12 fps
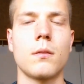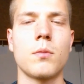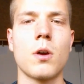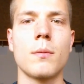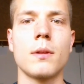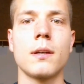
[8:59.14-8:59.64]

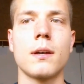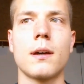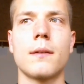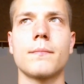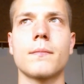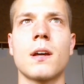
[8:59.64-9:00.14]
Probably
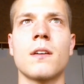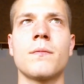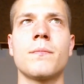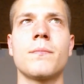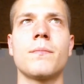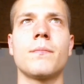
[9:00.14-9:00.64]
I
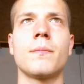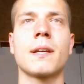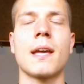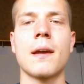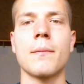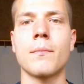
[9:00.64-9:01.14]

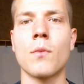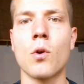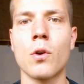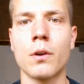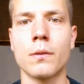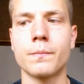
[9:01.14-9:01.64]
became
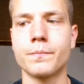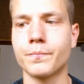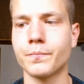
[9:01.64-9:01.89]
more